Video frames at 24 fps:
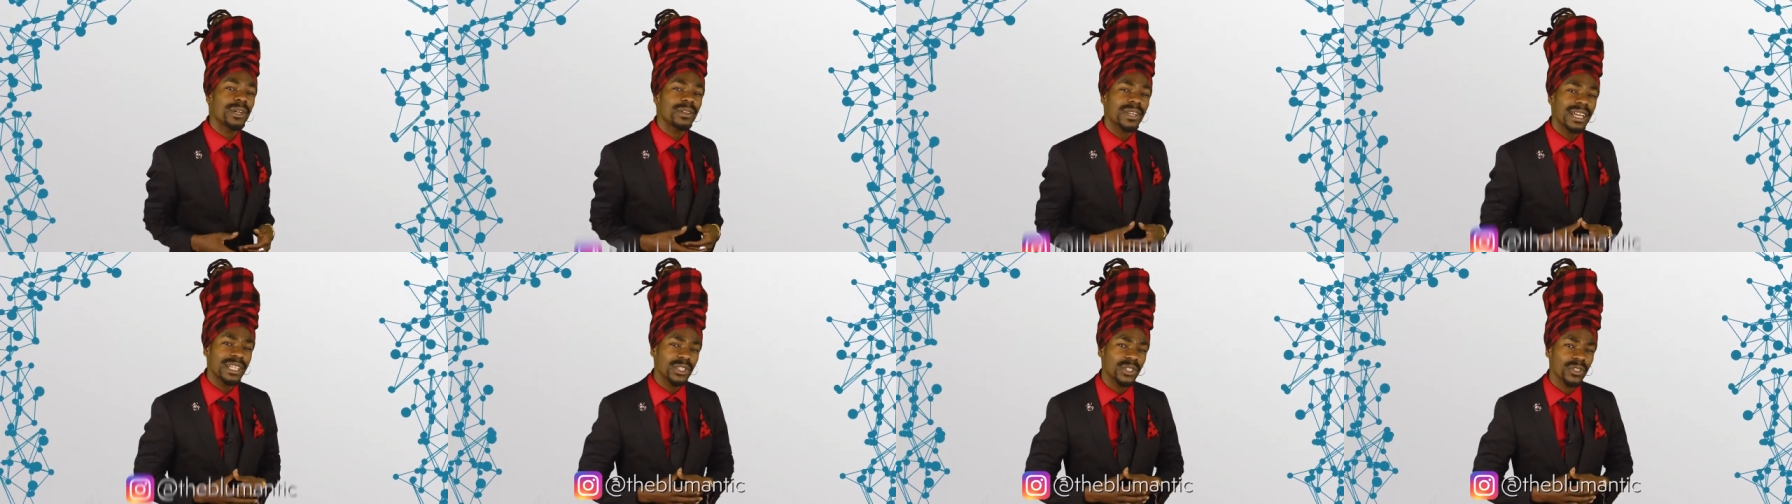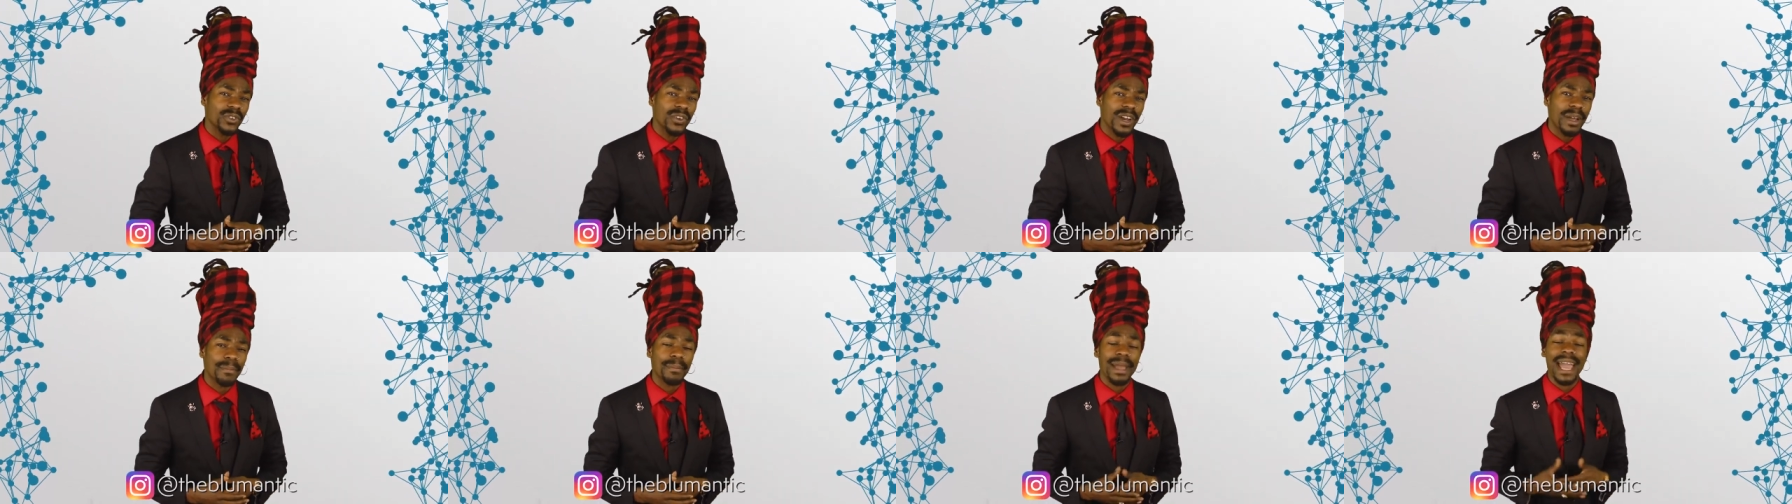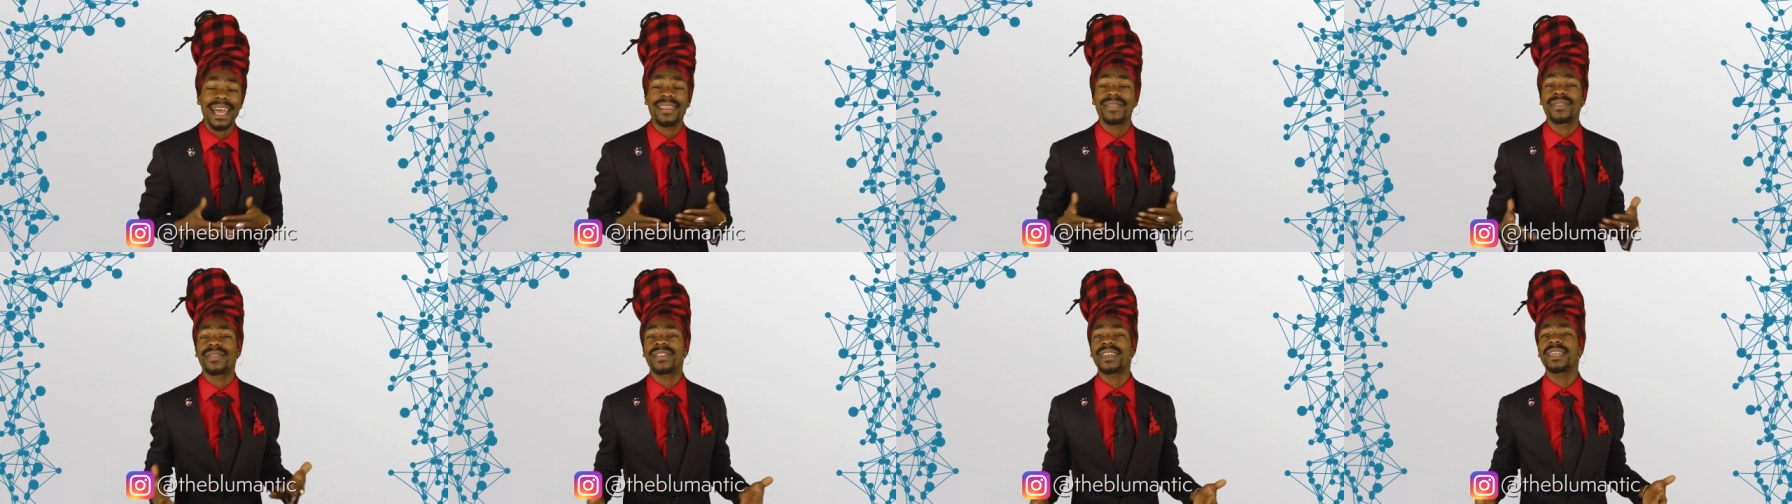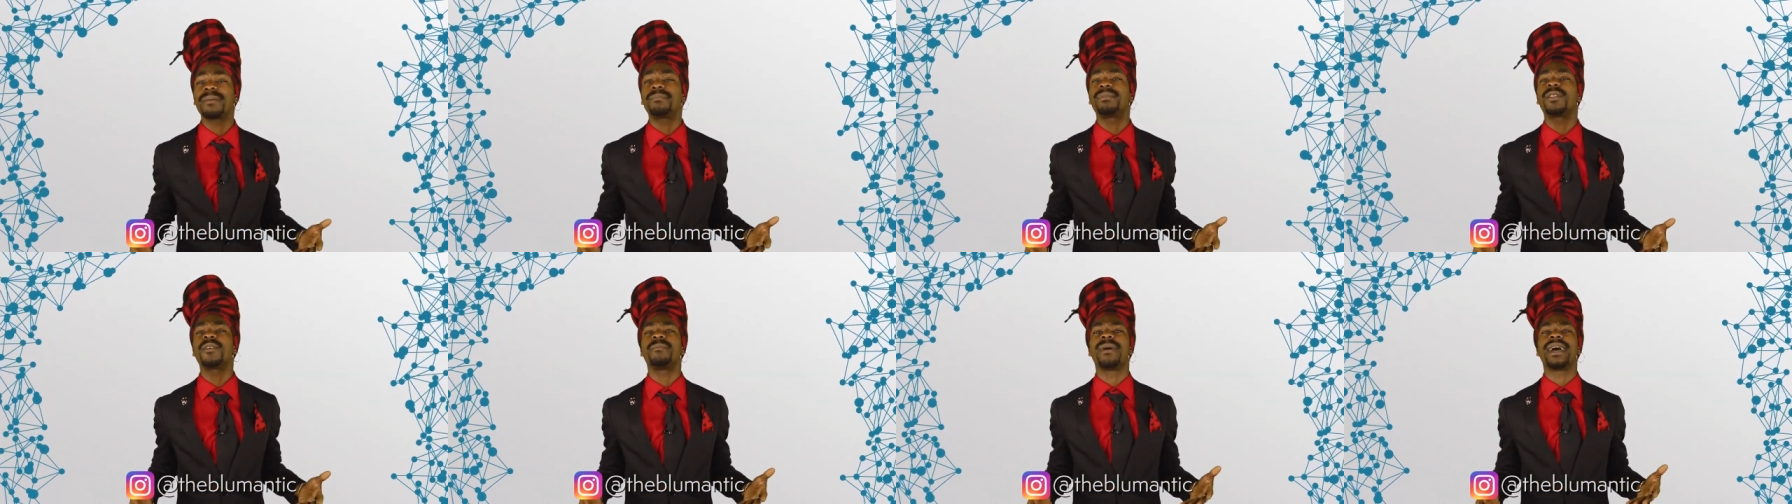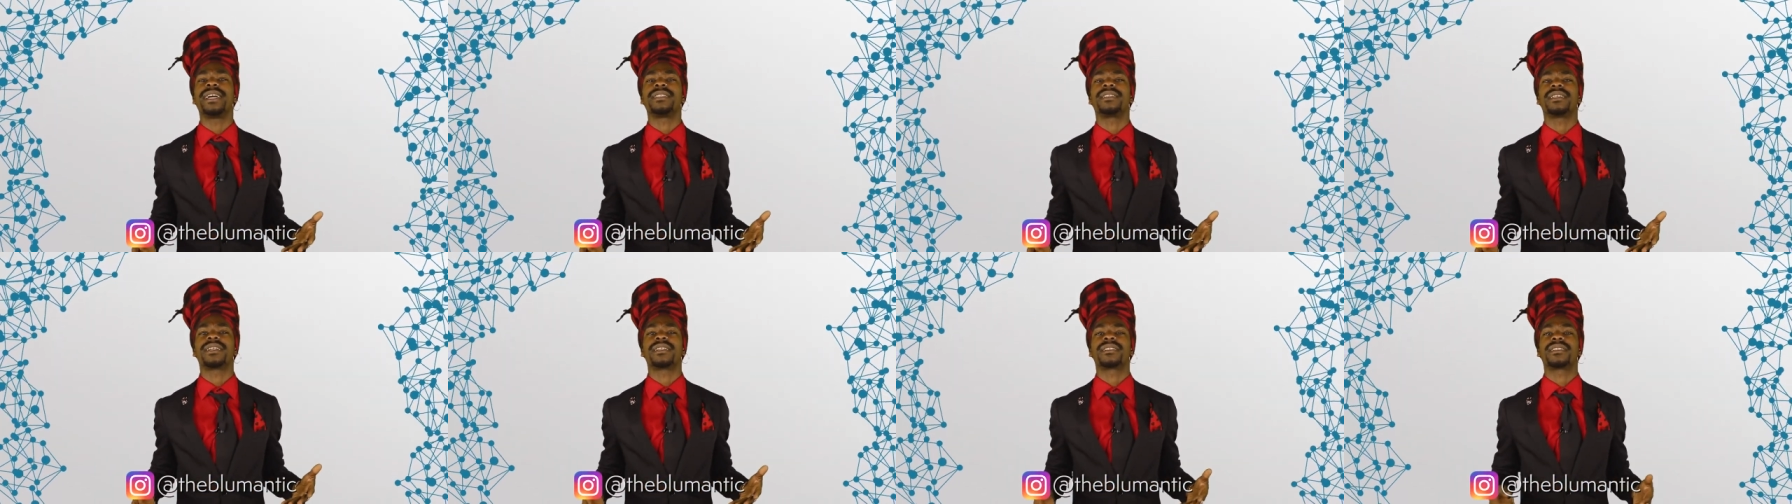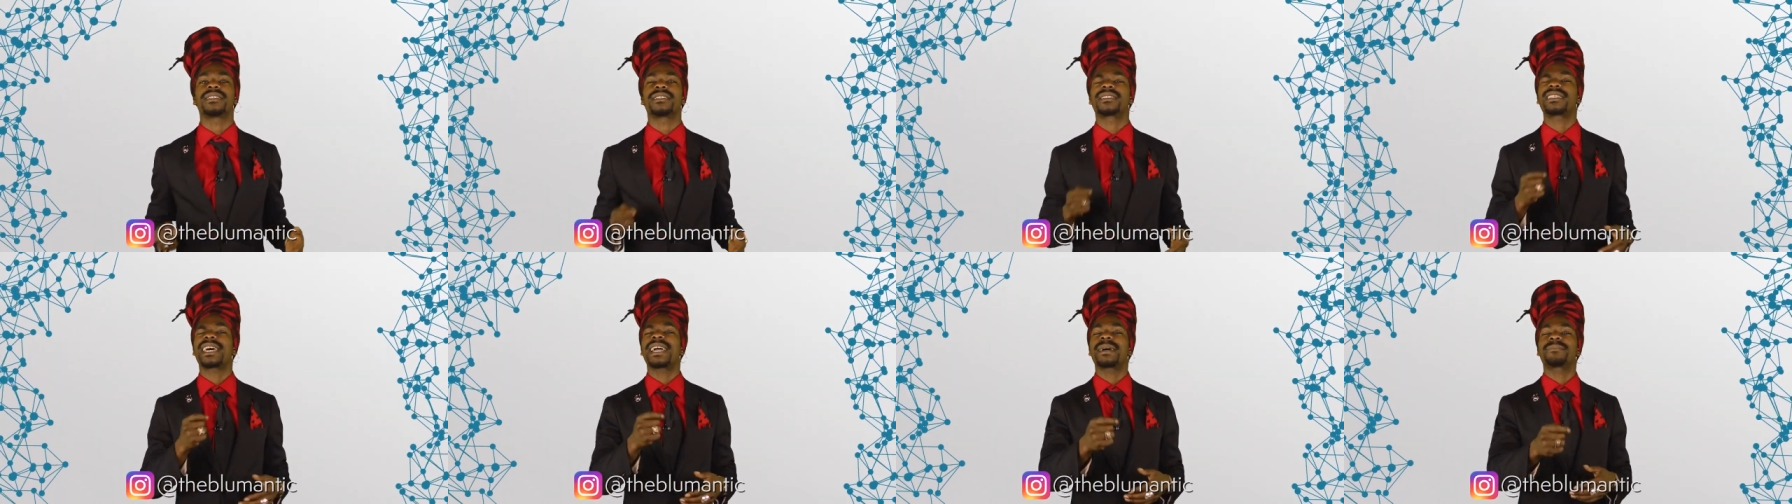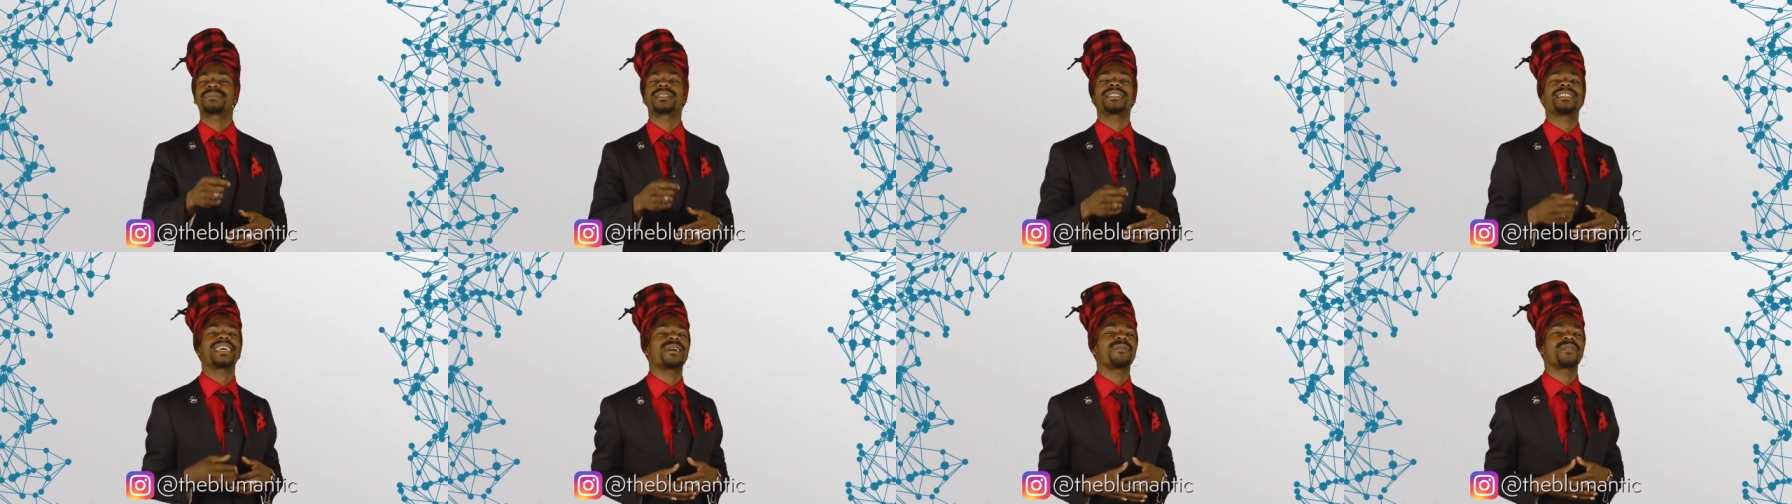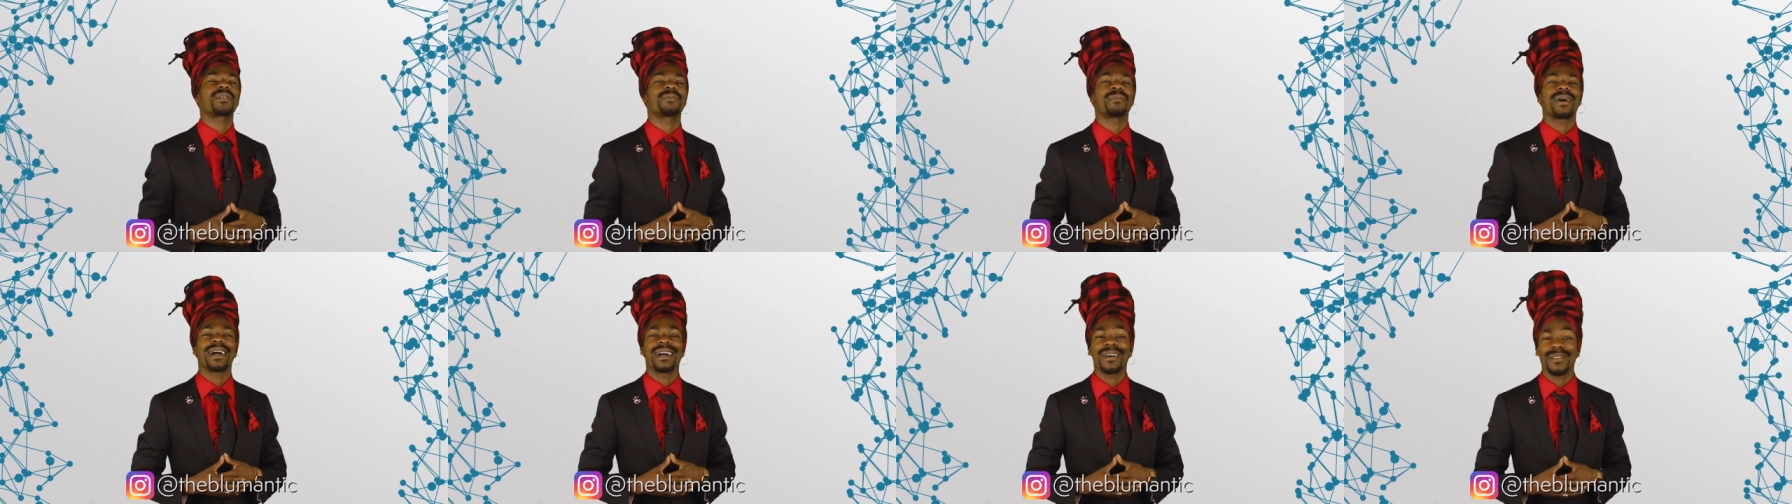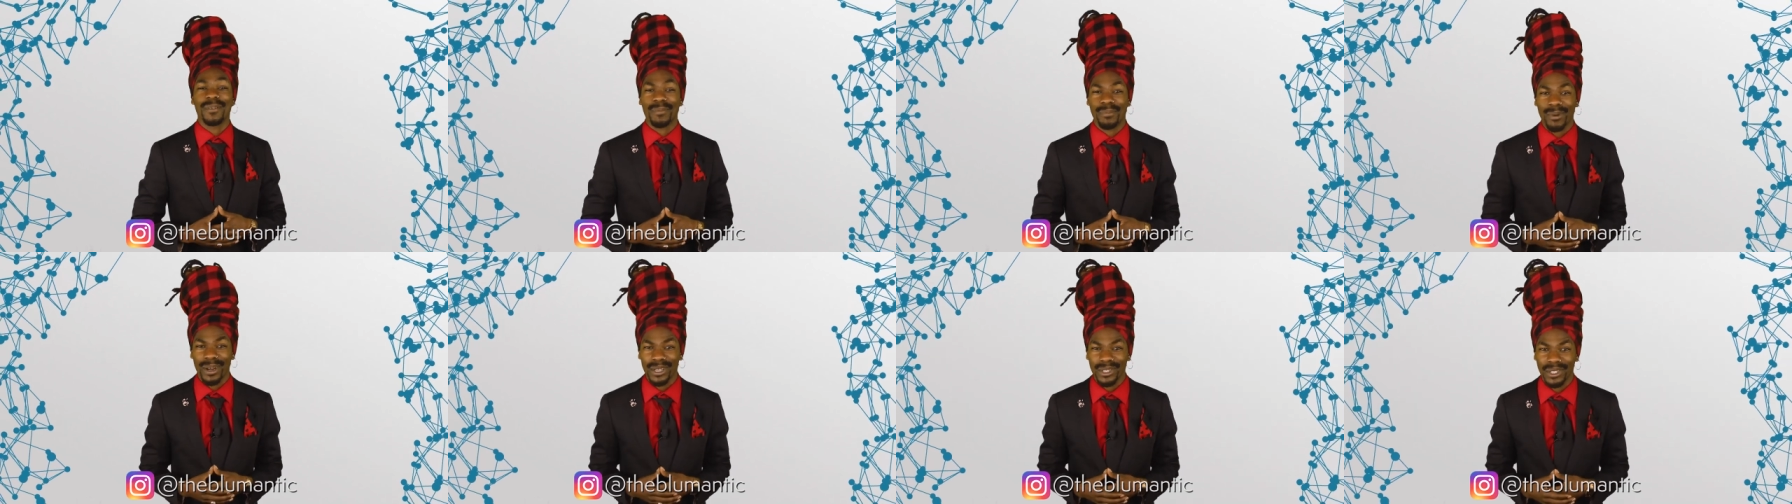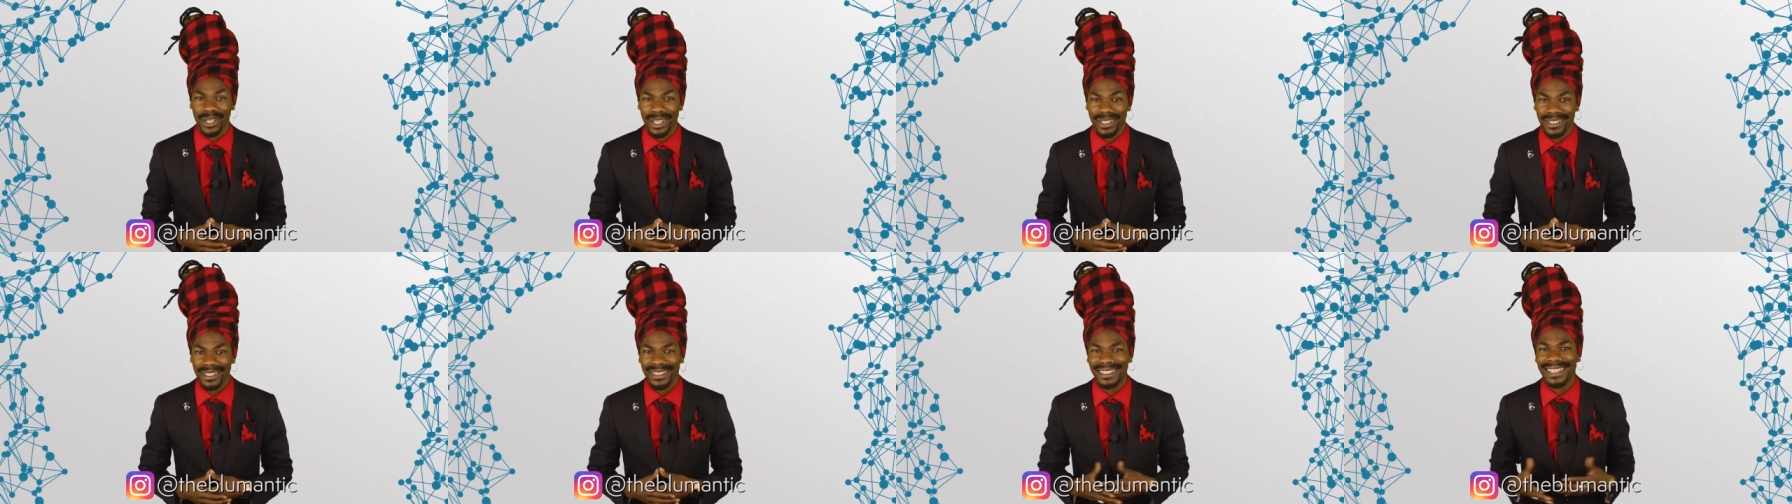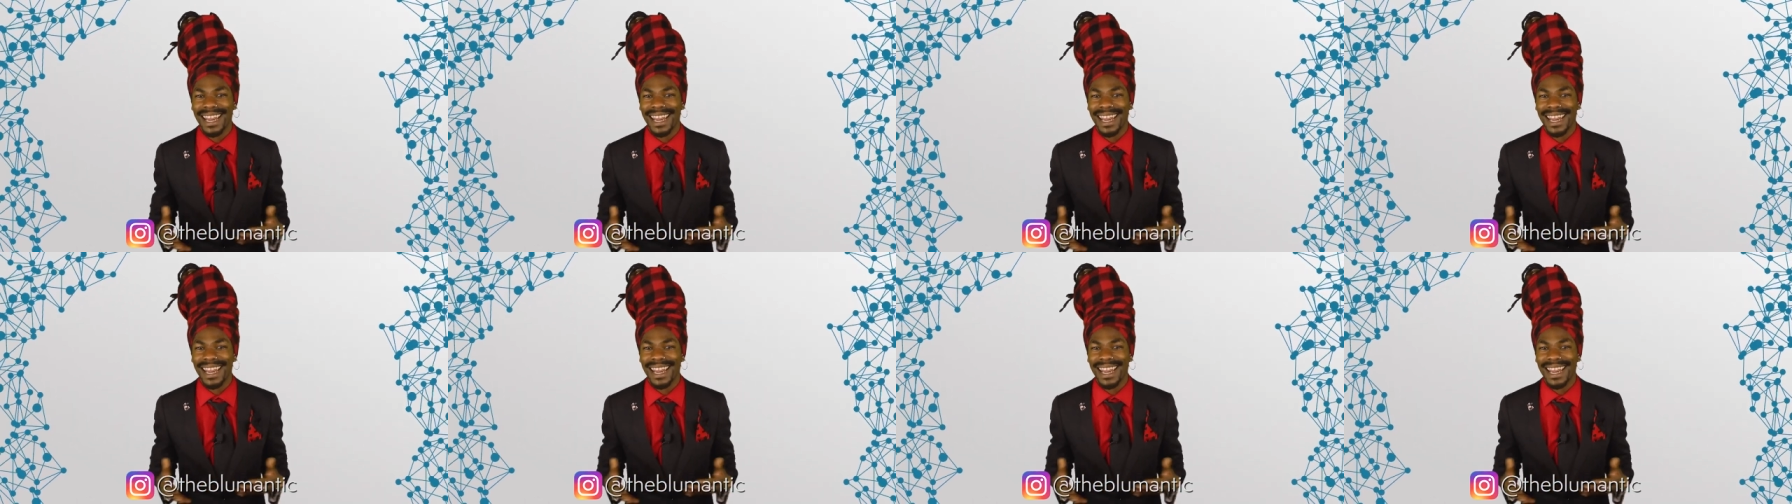me on Instagram at @TheBlueMantic to stay up to date with my other projects.